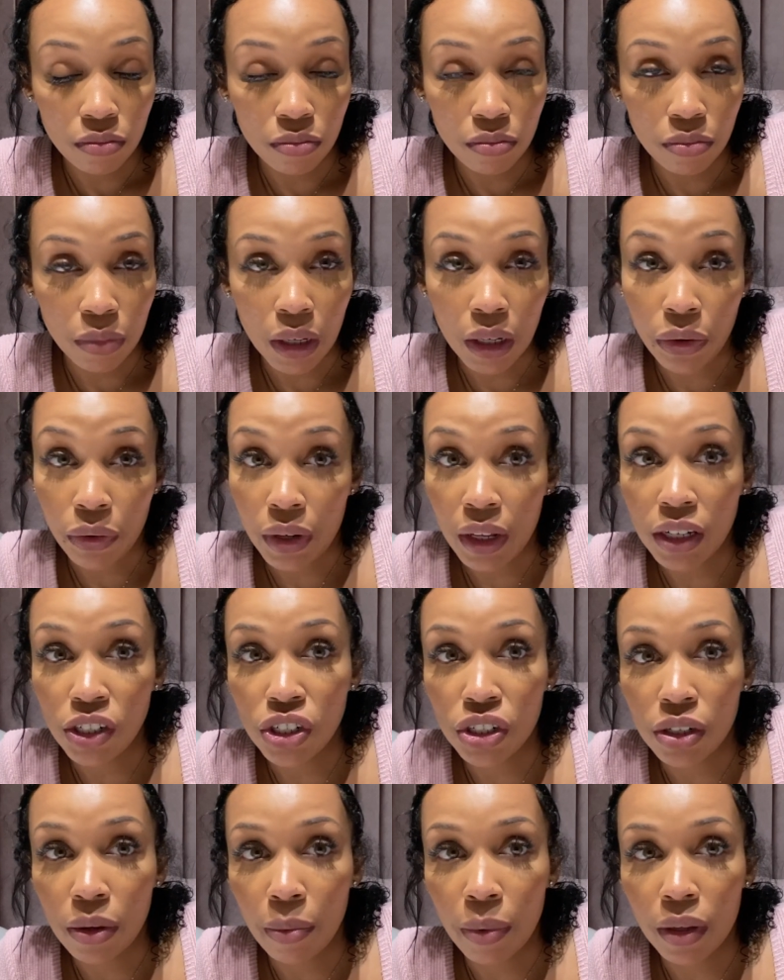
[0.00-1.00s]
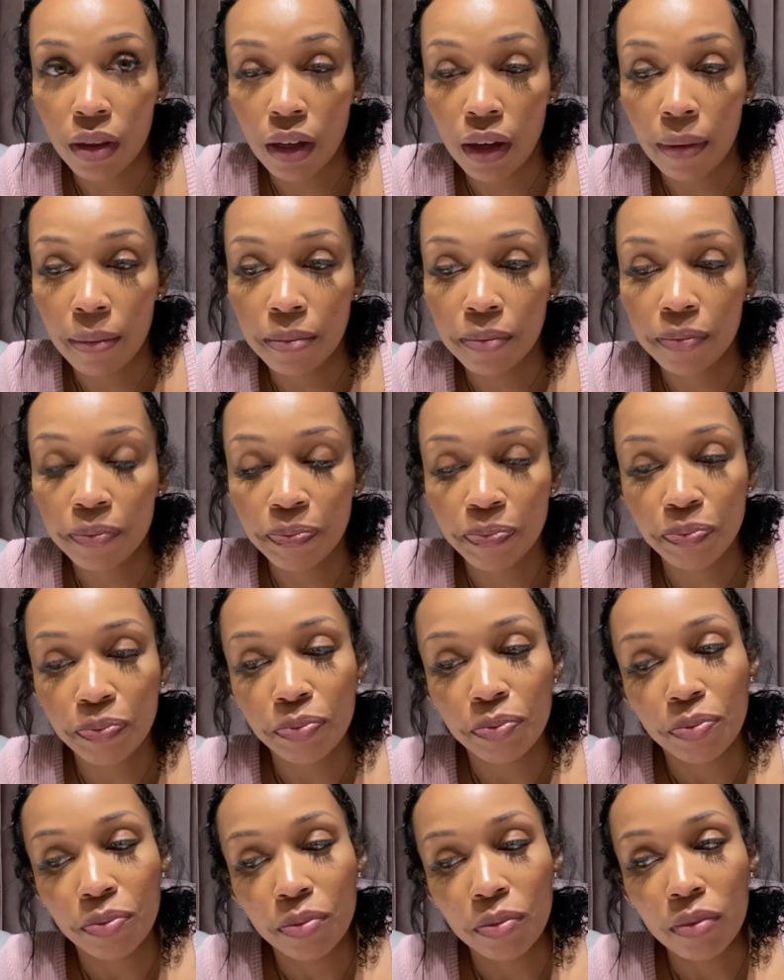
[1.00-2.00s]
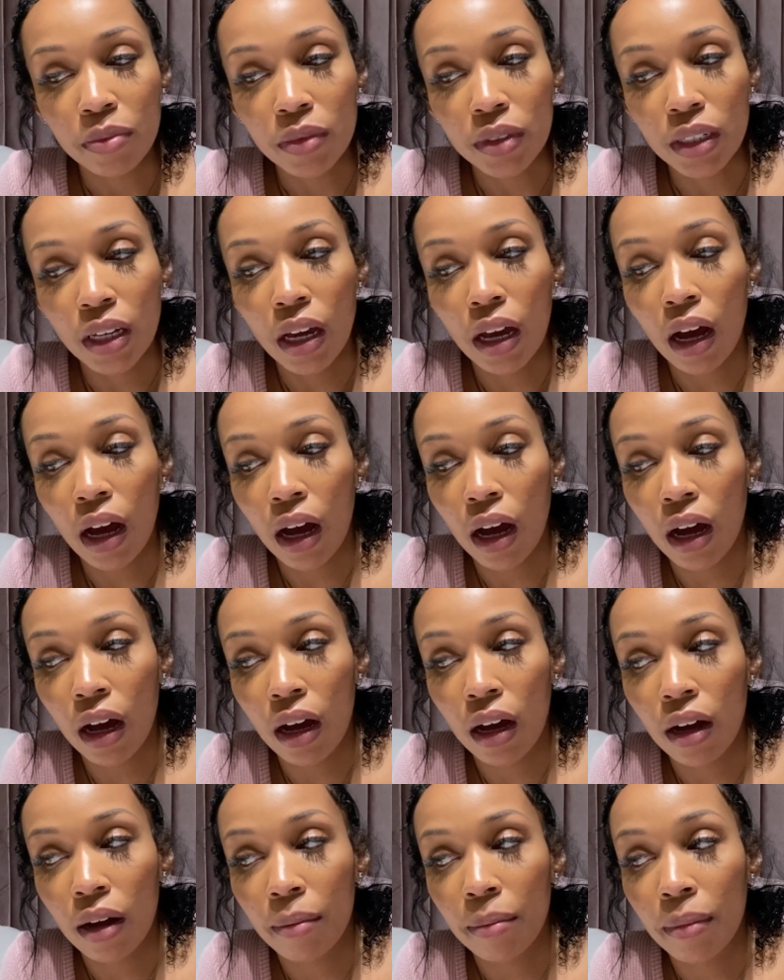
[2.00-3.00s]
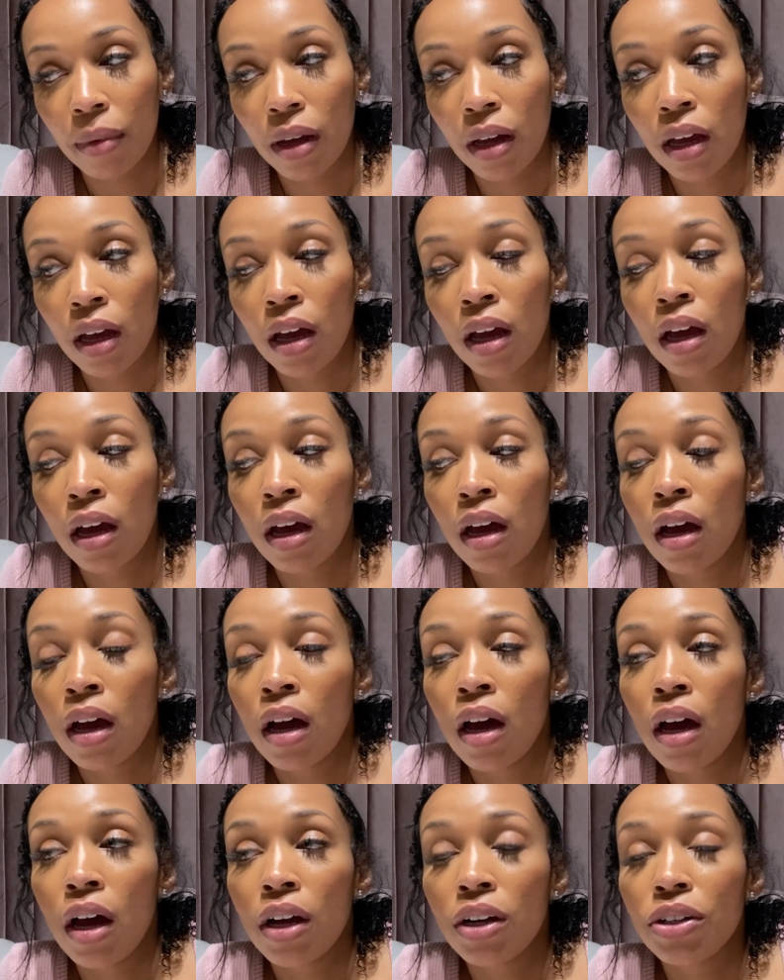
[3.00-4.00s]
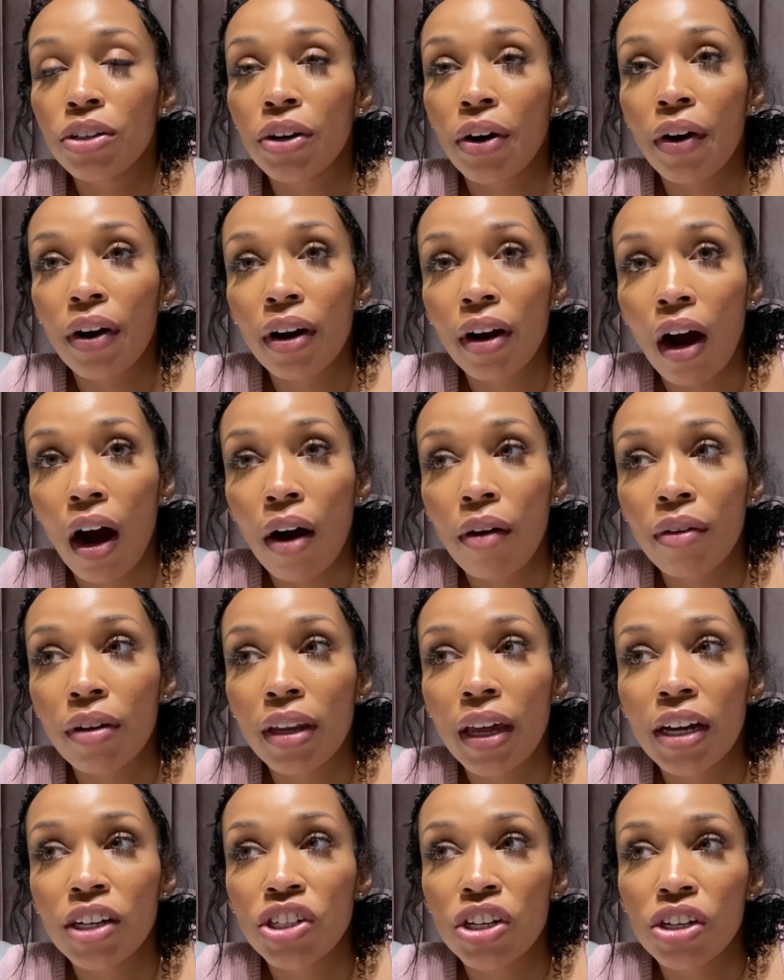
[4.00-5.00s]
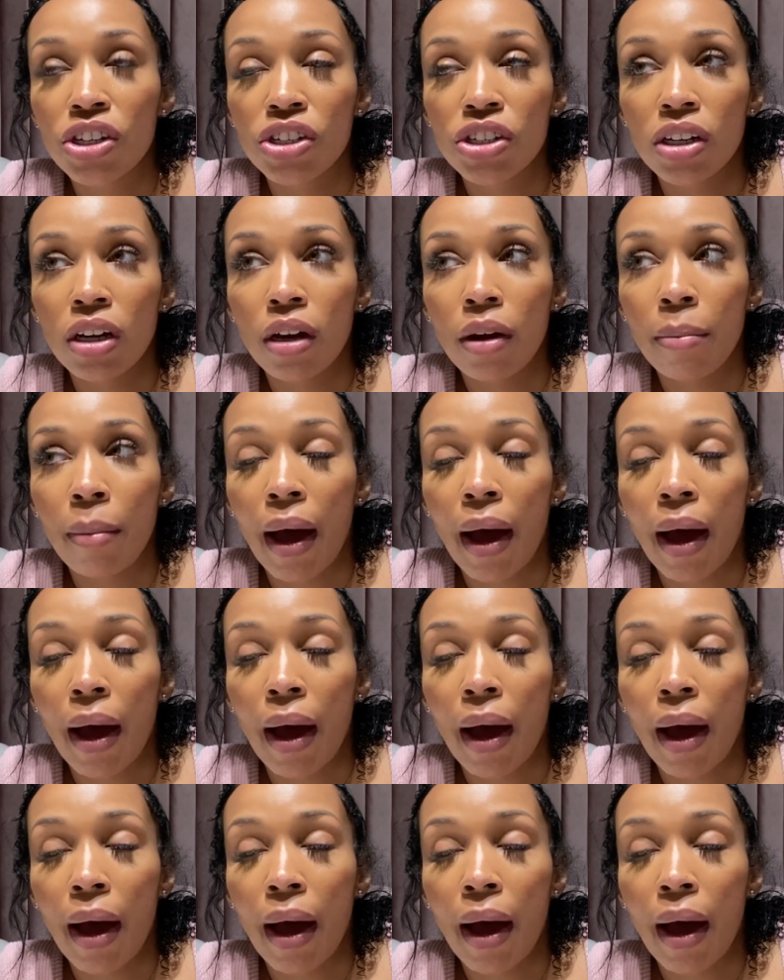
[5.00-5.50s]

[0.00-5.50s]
in a relationship with him. During our relationship,